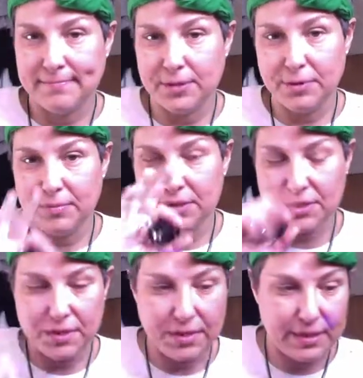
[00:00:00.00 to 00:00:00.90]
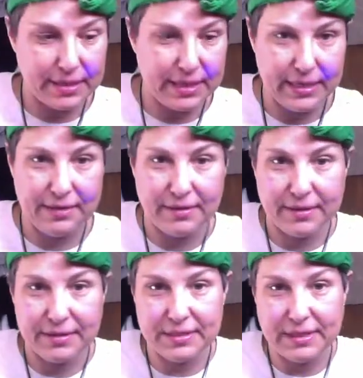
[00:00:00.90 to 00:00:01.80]
Don't get me started on that either,
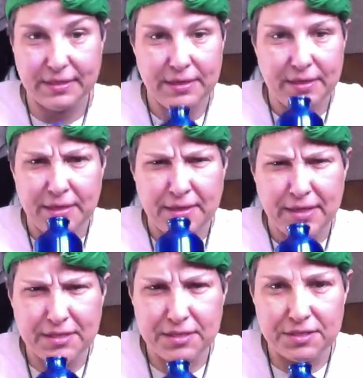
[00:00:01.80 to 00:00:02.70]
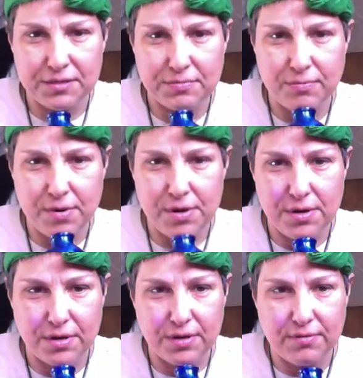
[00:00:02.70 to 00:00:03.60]
because like, that's just wrong.
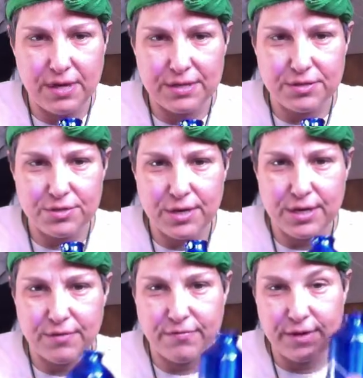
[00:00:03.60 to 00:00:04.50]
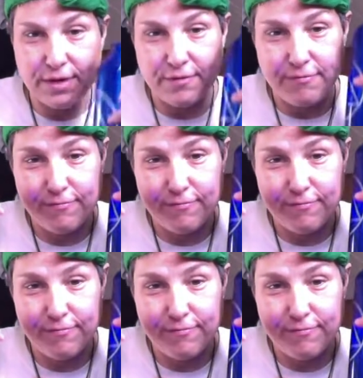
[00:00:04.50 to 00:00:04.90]
You guys are trying to freaking